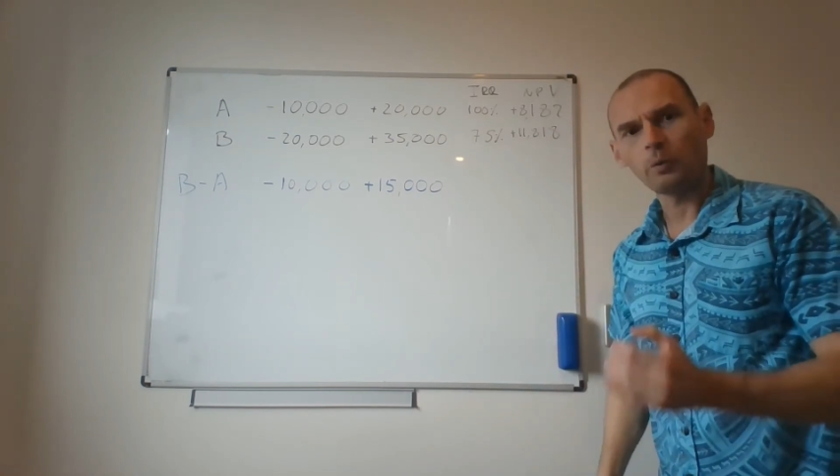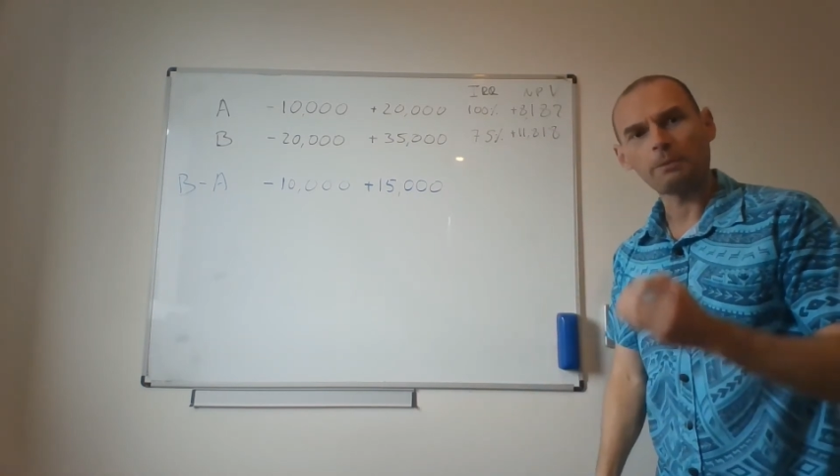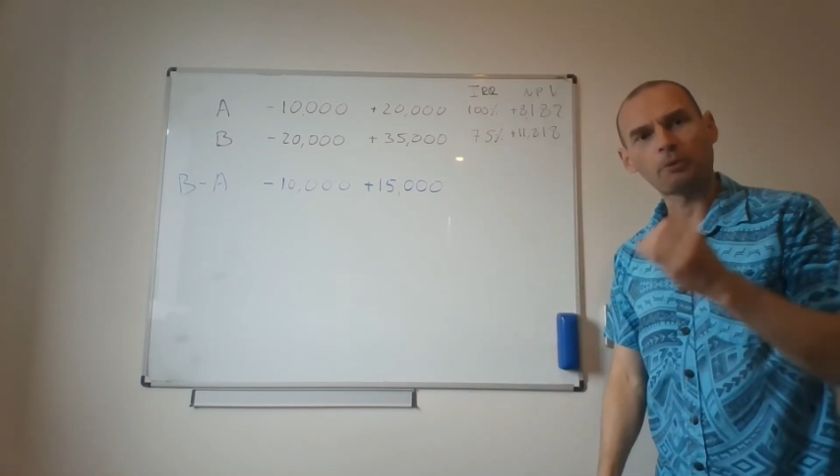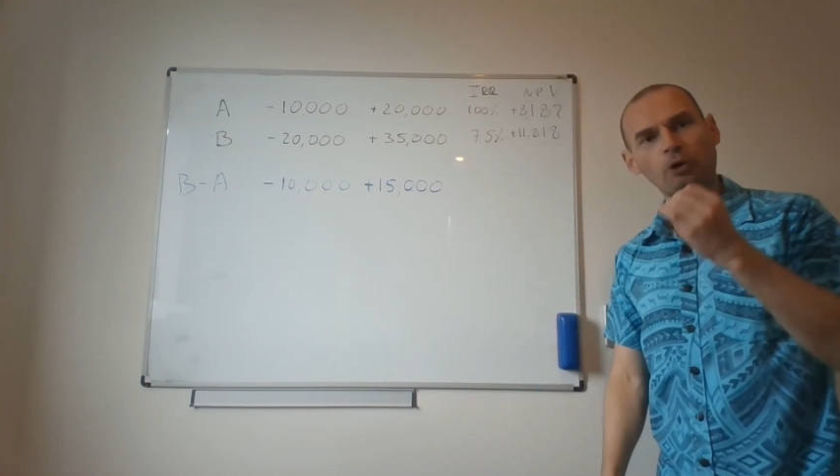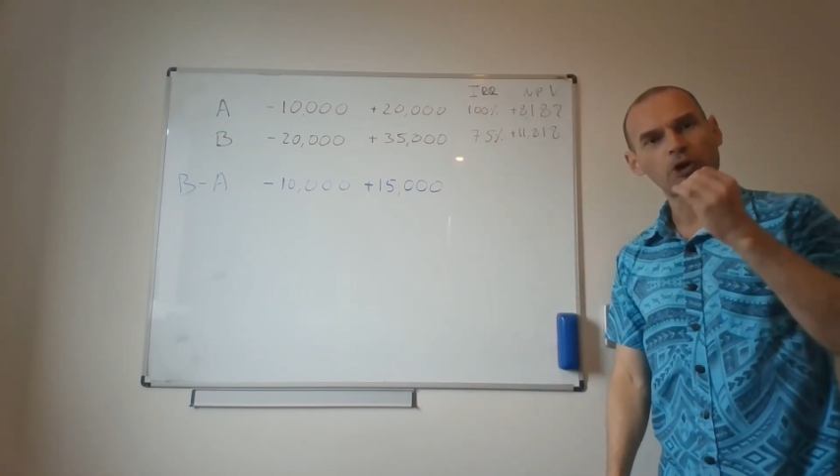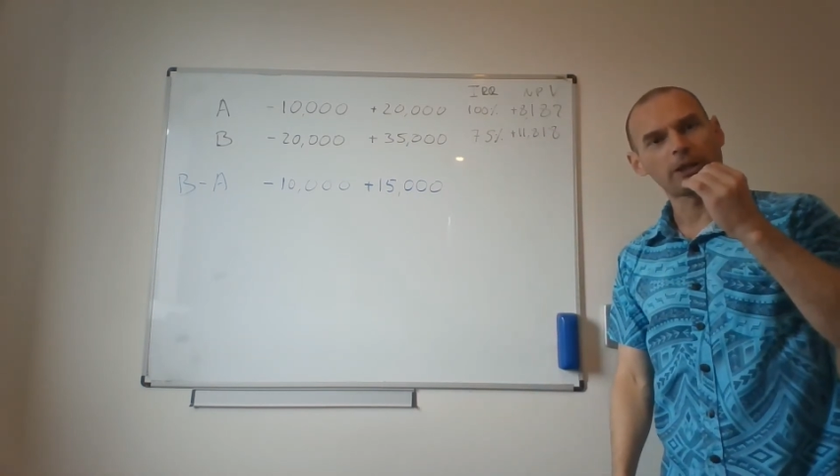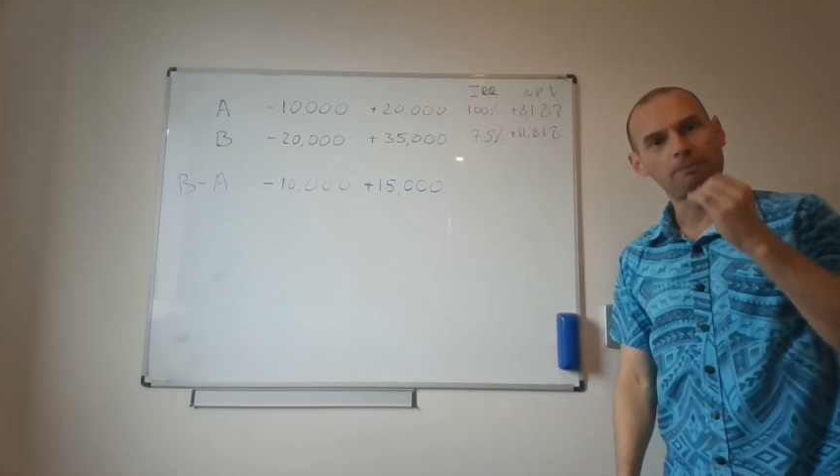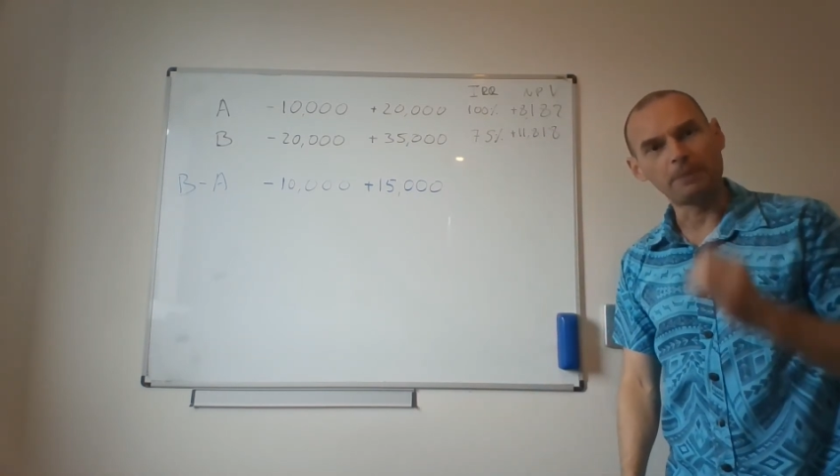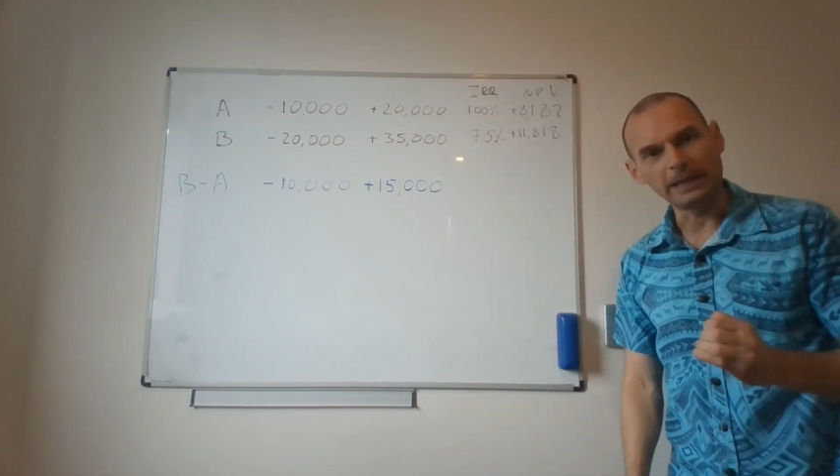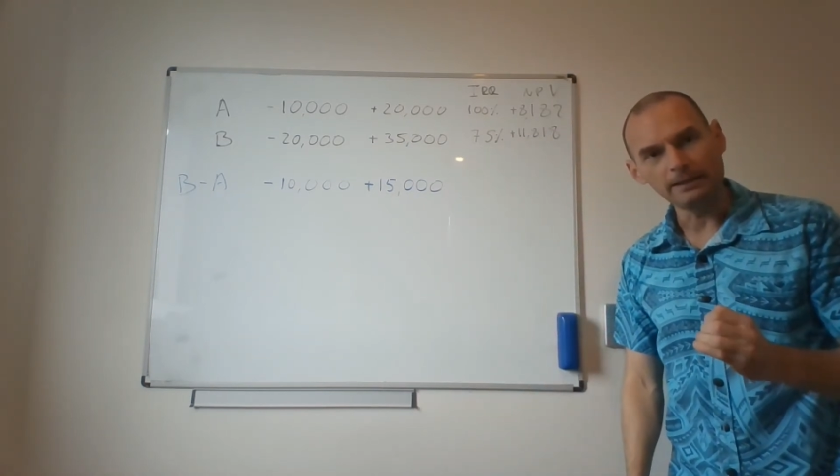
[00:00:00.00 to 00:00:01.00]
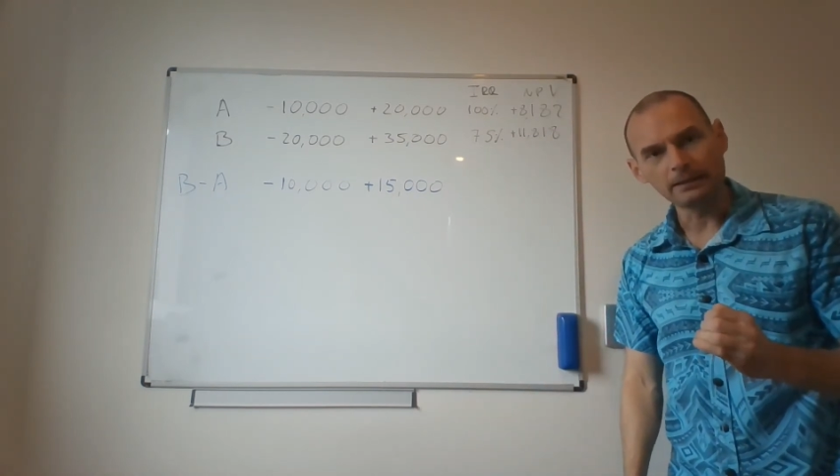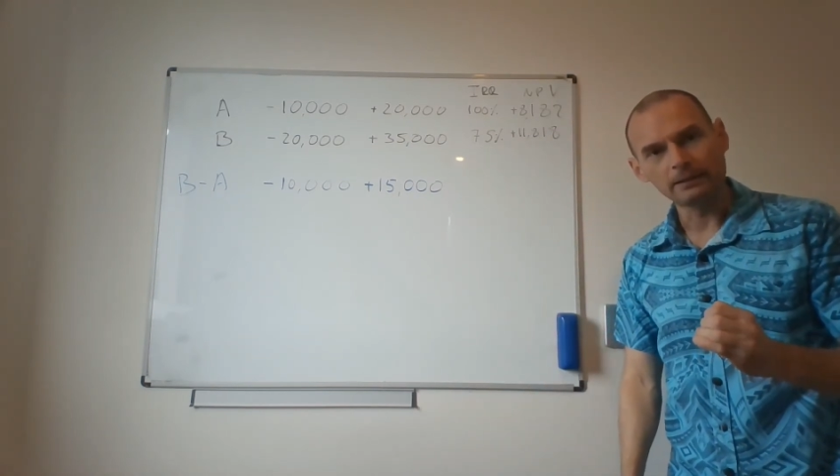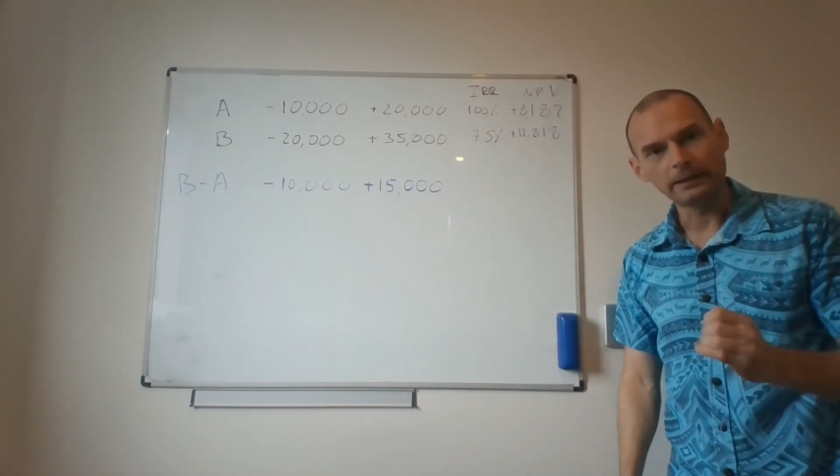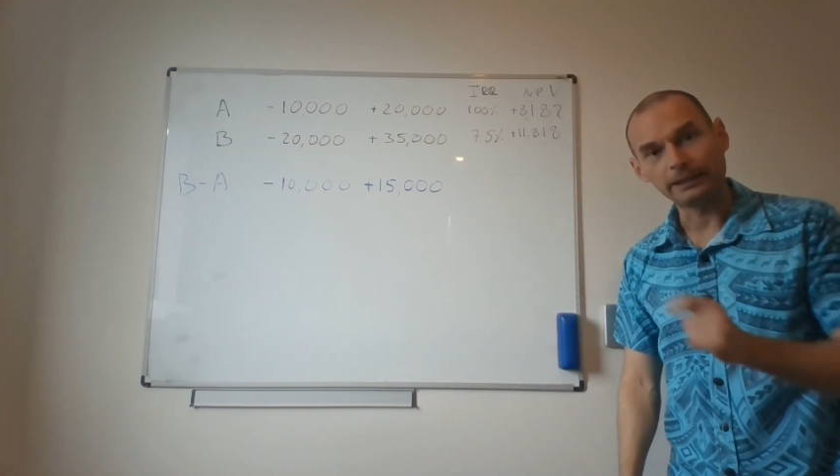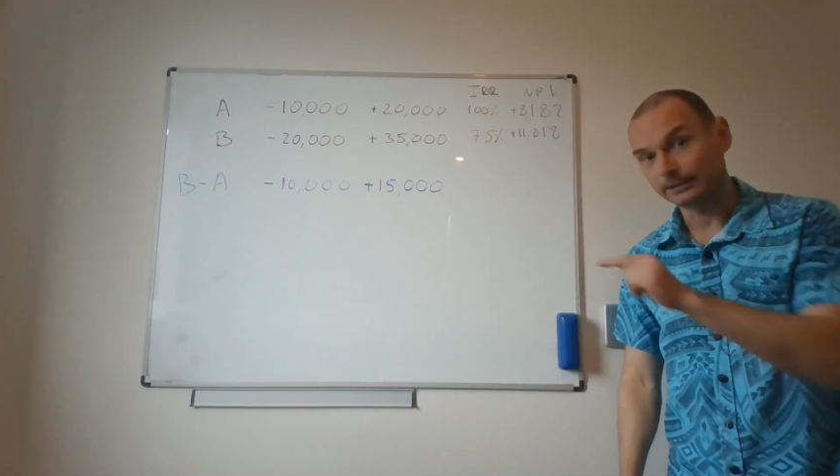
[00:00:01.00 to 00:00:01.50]
with project B
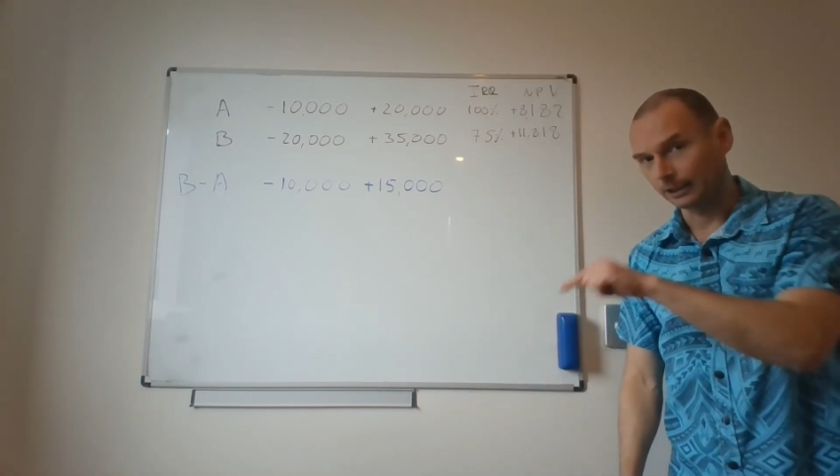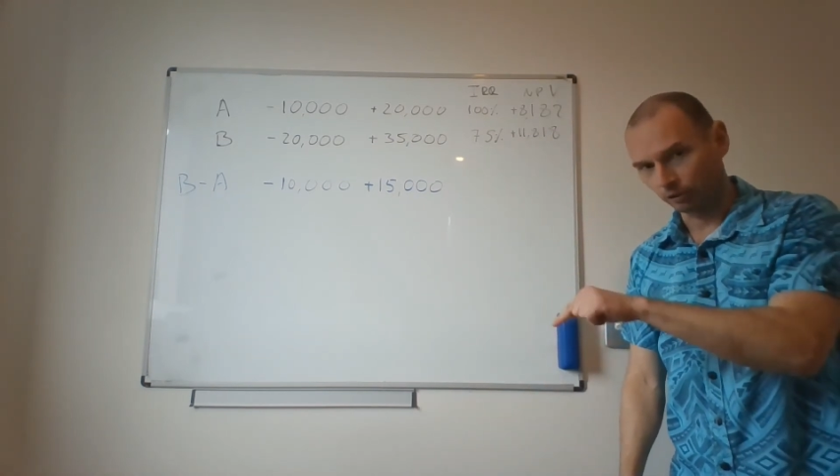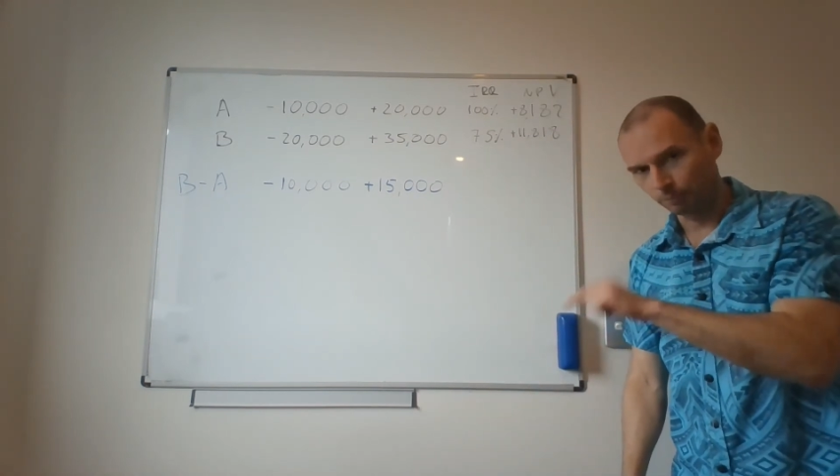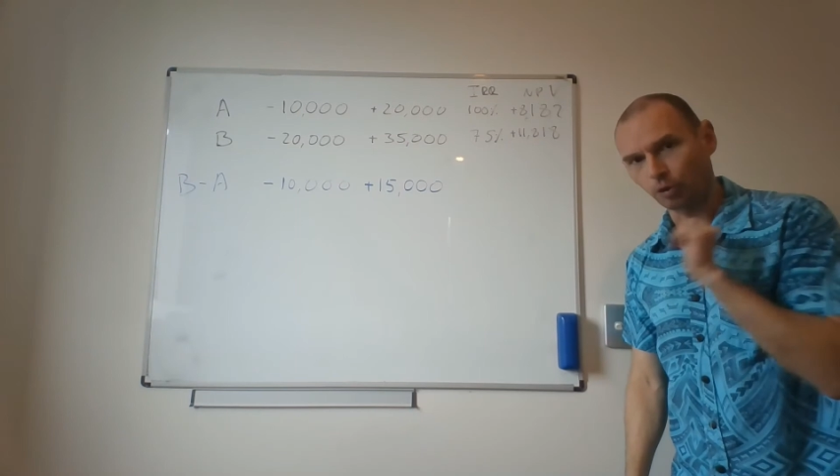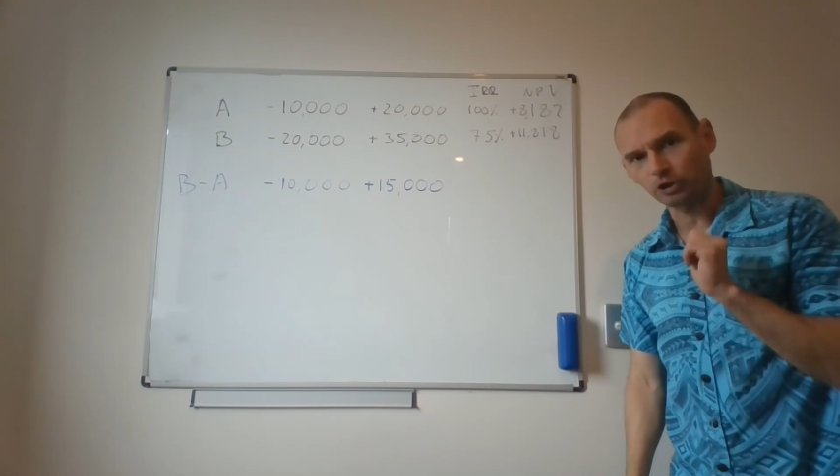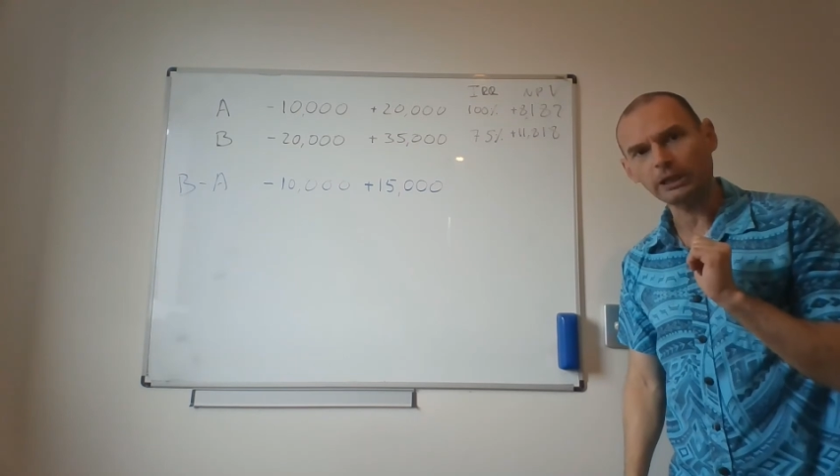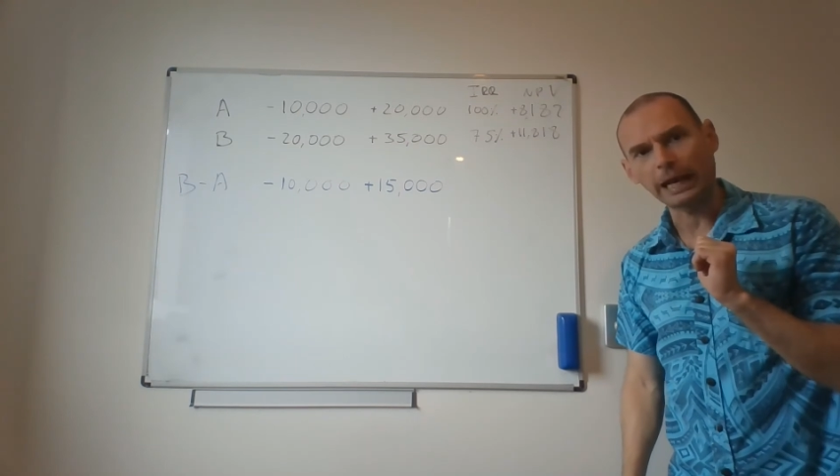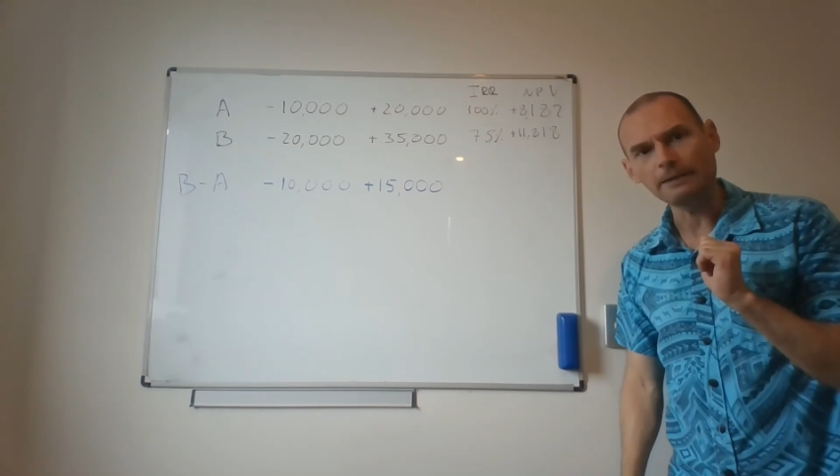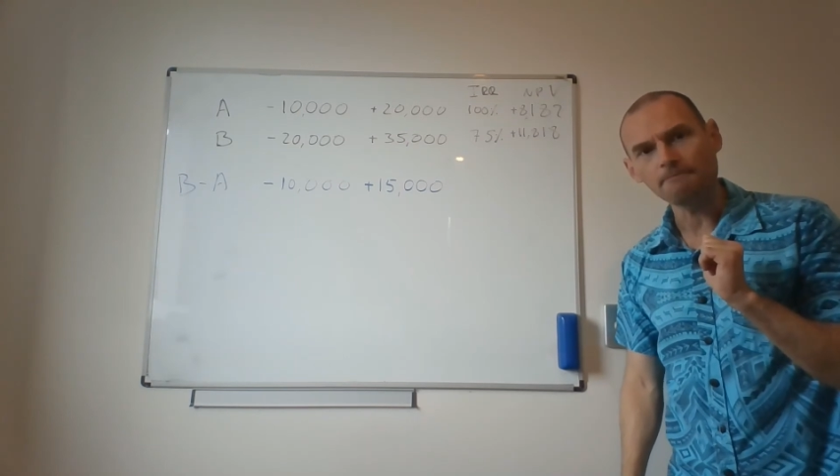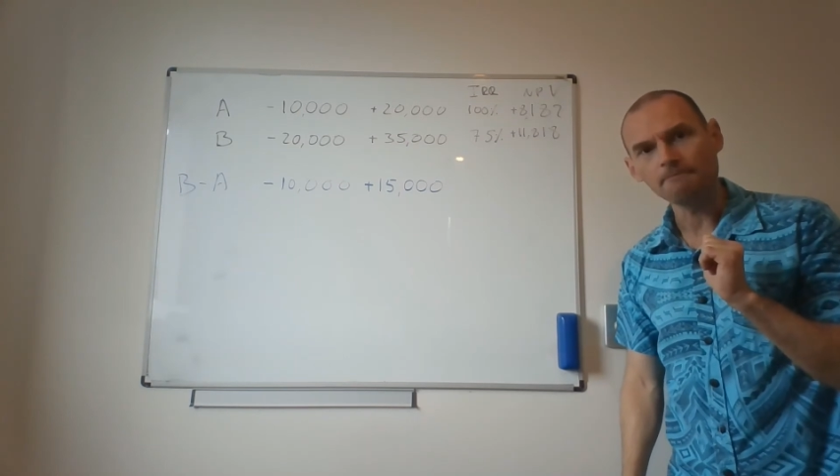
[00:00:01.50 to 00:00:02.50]
instead of project A,